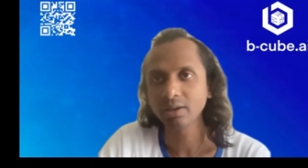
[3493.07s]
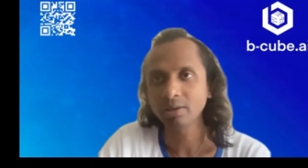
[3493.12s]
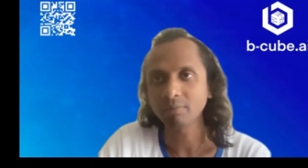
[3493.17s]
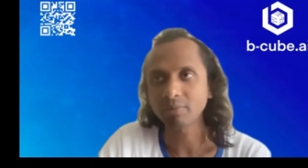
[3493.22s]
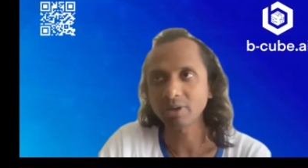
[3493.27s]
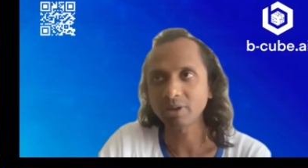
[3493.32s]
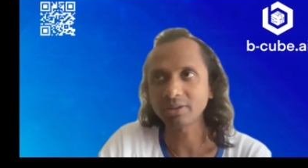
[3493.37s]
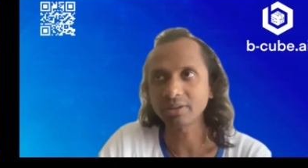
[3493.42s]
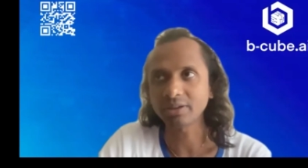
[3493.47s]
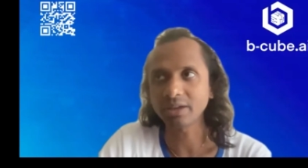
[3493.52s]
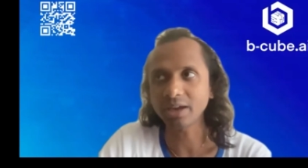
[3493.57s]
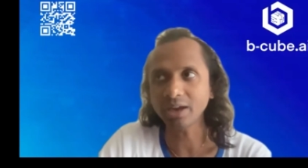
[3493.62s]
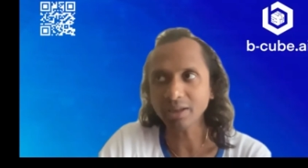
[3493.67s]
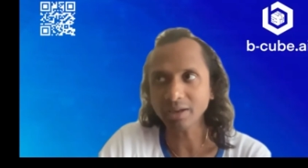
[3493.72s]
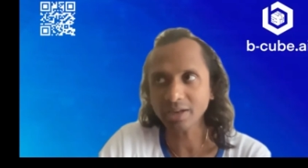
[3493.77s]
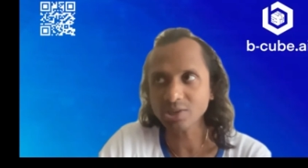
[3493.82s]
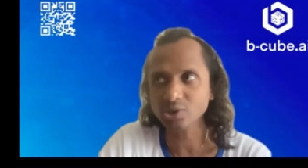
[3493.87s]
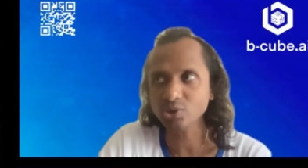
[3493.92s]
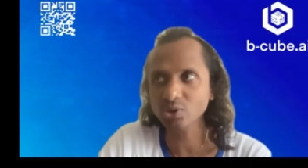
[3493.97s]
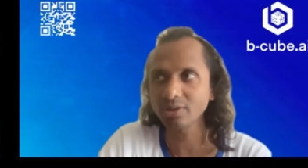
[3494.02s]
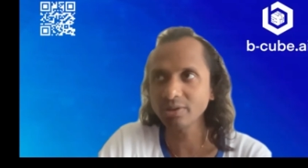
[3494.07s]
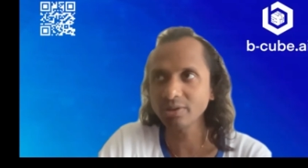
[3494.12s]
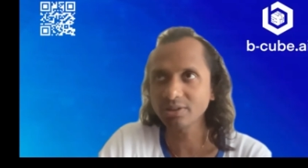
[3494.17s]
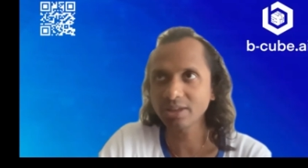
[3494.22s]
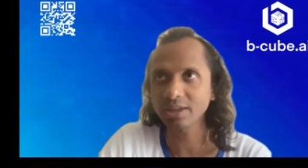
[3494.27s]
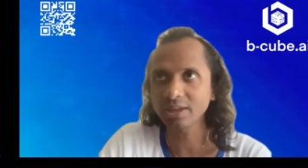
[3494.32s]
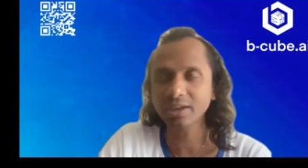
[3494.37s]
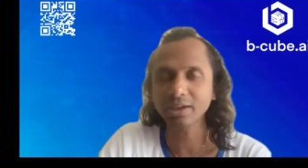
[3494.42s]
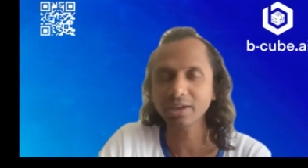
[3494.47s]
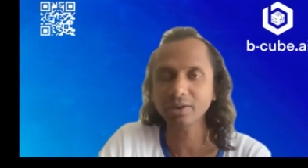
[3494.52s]
but they are actually
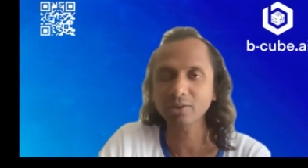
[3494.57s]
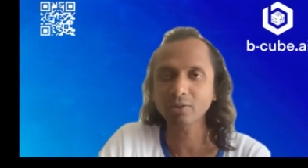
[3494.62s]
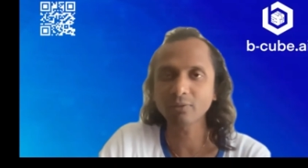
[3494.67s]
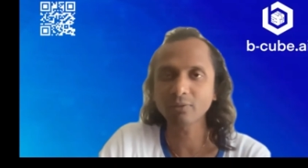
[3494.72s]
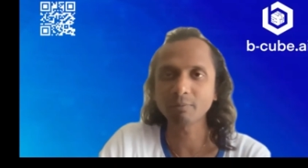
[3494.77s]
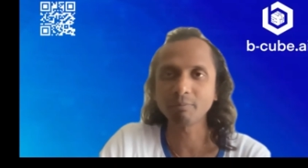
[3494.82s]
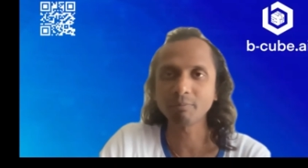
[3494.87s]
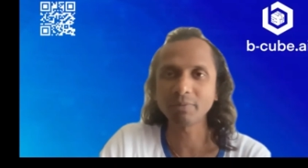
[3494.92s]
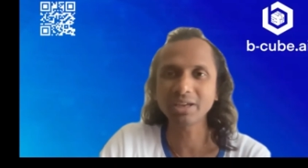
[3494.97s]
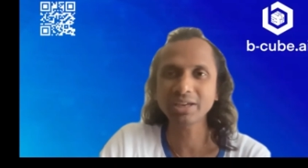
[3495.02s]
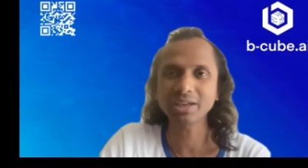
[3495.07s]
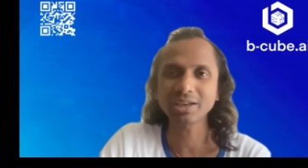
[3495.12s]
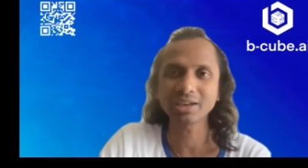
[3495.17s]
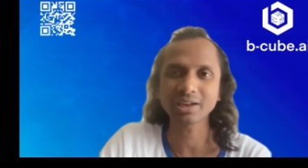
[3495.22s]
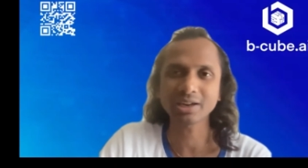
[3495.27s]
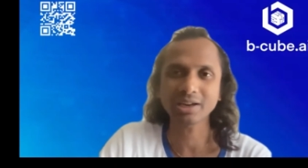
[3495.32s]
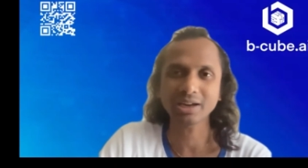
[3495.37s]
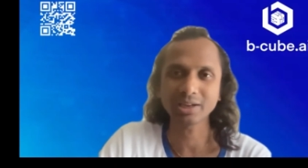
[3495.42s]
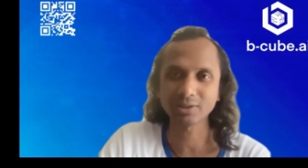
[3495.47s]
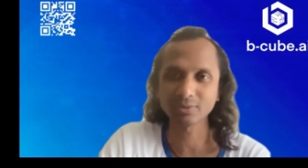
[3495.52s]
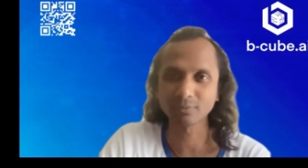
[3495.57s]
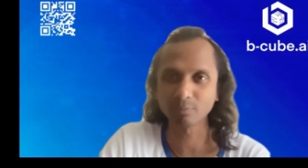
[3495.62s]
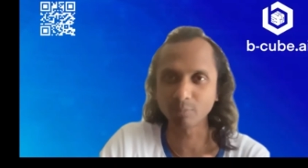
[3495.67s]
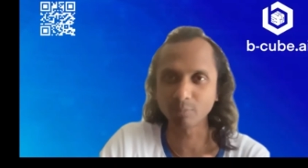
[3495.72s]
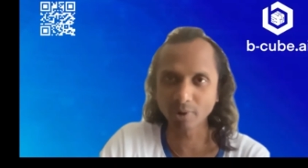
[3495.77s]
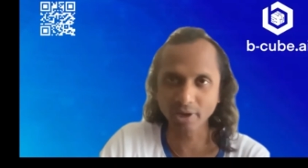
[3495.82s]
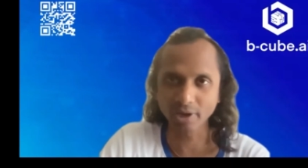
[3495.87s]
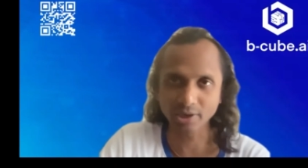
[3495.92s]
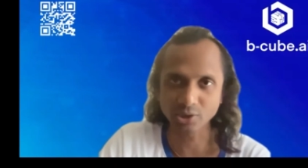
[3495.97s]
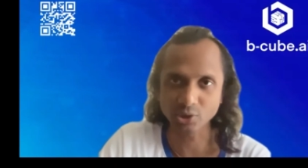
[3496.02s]
thinking of making a kind of
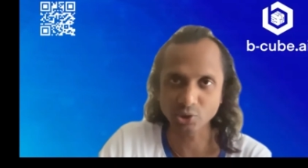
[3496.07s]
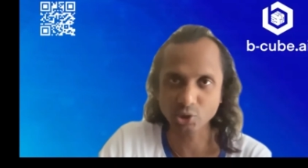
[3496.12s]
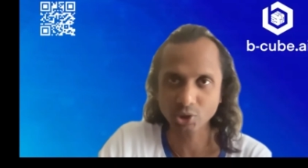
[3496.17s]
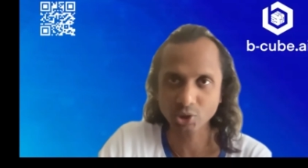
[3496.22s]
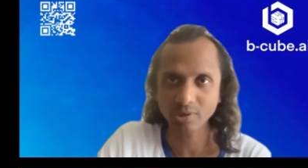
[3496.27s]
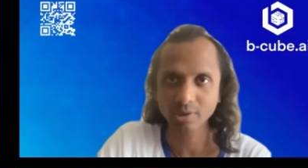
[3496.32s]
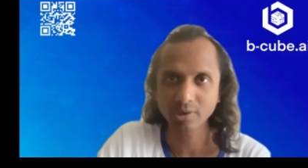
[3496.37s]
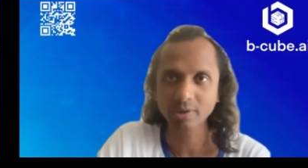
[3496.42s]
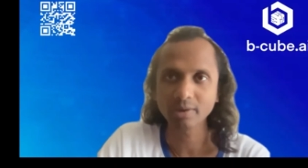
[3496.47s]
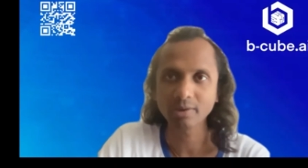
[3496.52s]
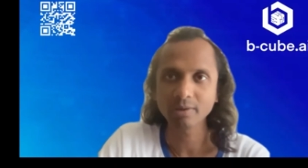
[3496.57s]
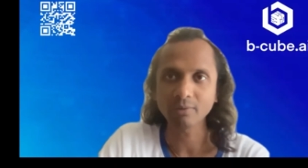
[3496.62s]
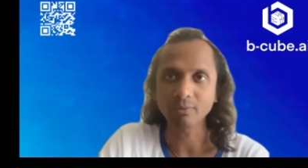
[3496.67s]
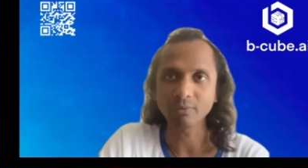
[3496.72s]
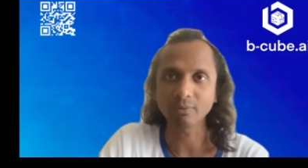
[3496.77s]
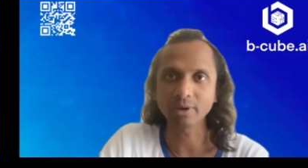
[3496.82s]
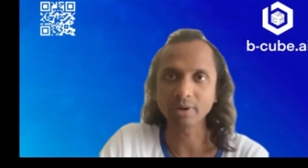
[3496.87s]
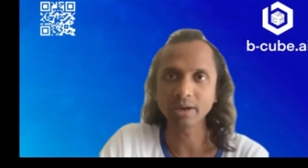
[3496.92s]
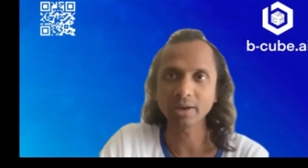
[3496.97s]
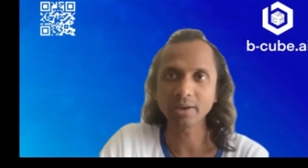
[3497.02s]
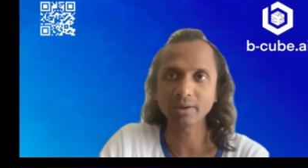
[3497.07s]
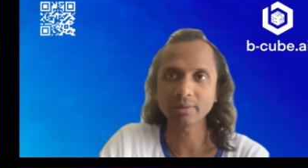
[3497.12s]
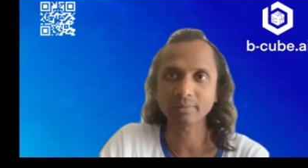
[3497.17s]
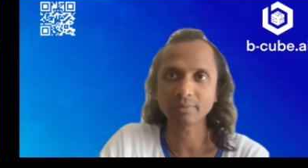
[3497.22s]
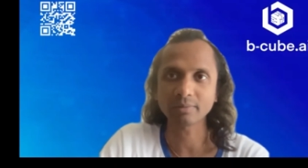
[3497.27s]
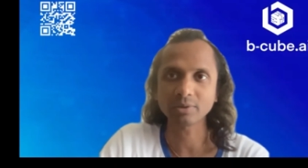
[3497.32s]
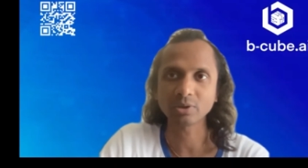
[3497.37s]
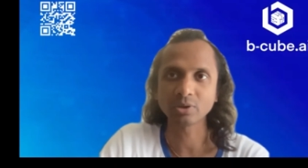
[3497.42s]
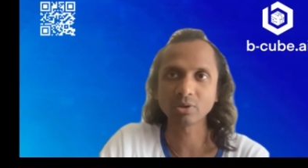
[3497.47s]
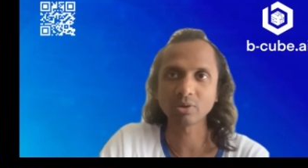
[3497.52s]
bridge where,
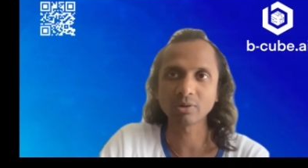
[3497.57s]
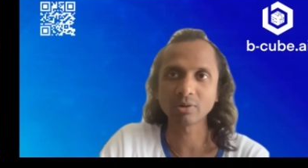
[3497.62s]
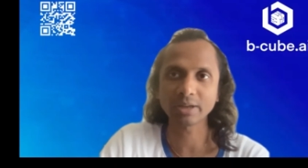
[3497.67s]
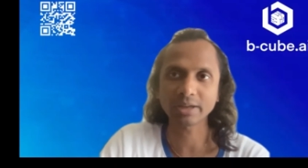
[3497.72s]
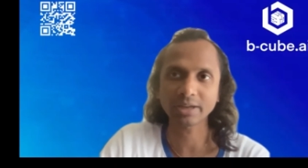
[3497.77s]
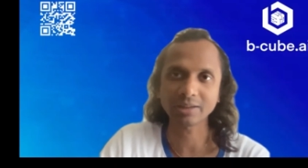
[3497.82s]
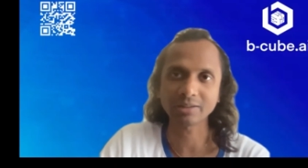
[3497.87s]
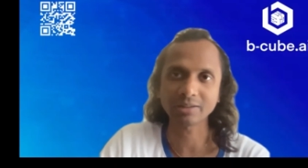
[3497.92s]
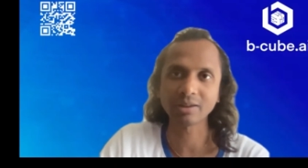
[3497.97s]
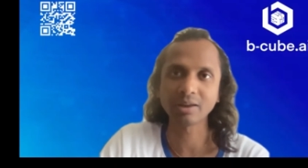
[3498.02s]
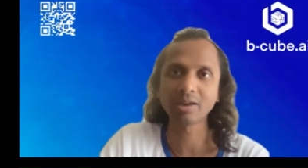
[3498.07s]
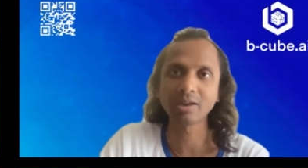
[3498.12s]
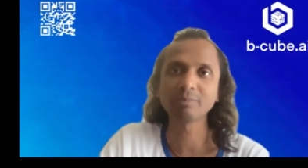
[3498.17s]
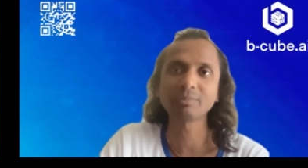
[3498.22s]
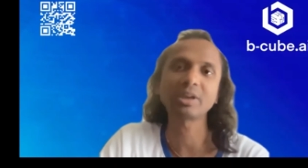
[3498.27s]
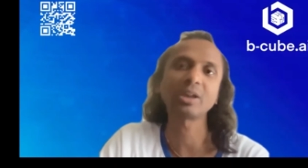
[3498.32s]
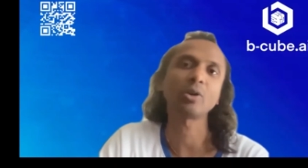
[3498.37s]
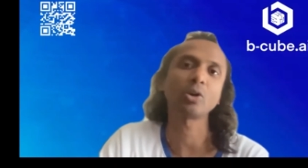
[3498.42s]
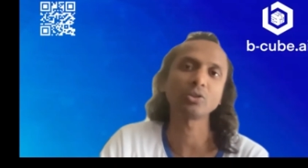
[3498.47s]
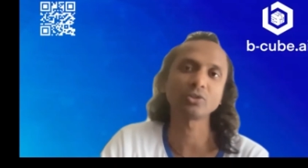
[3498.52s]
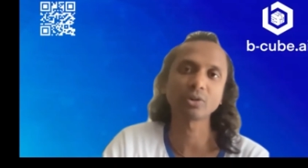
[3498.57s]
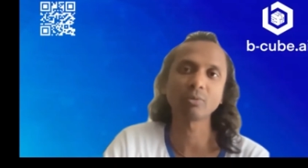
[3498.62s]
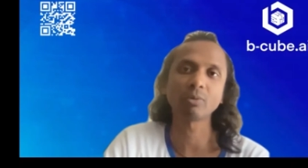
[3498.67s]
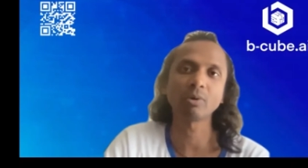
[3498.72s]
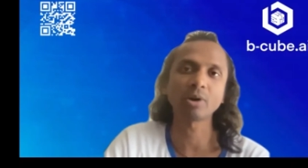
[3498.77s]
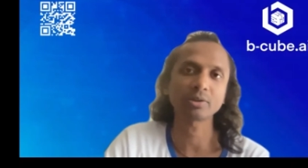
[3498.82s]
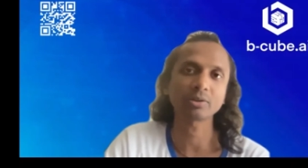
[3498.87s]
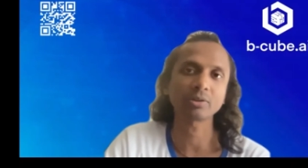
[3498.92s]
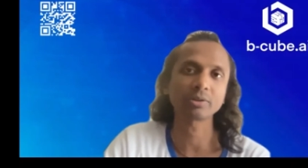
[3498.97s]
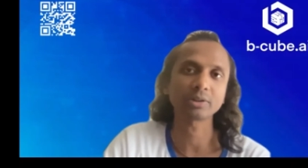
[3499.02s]
like Ethereum can also
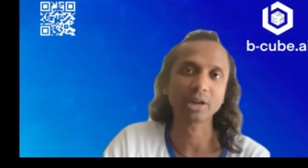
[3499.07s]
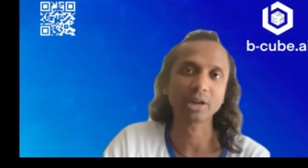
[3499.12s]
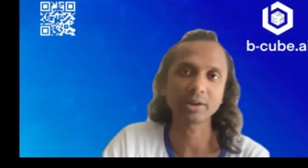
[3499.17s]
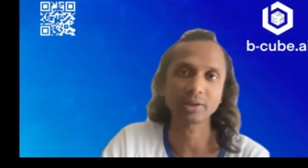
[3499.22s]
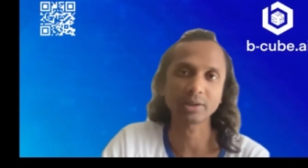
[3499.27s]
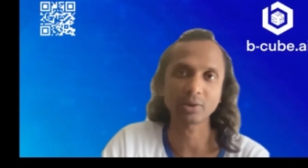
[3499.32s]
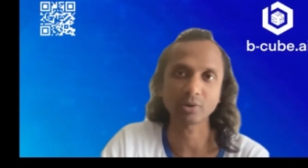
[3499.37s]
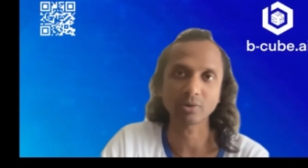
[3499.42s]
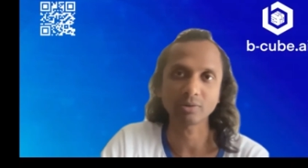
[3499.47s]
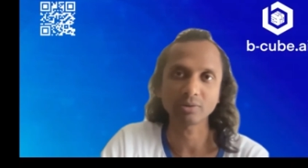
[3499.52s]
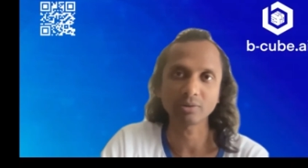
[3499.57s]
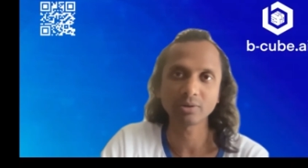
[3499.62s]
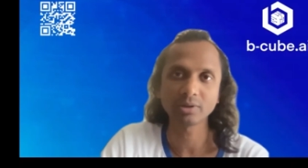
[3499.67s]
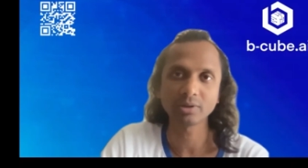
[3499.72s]
work on Cardano.